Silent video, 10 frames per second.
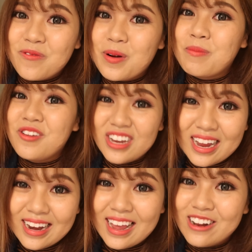from
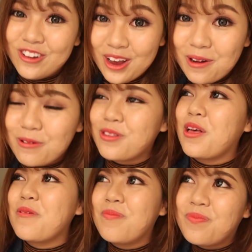Jen and Joe,
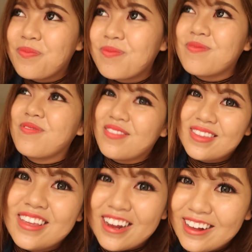so you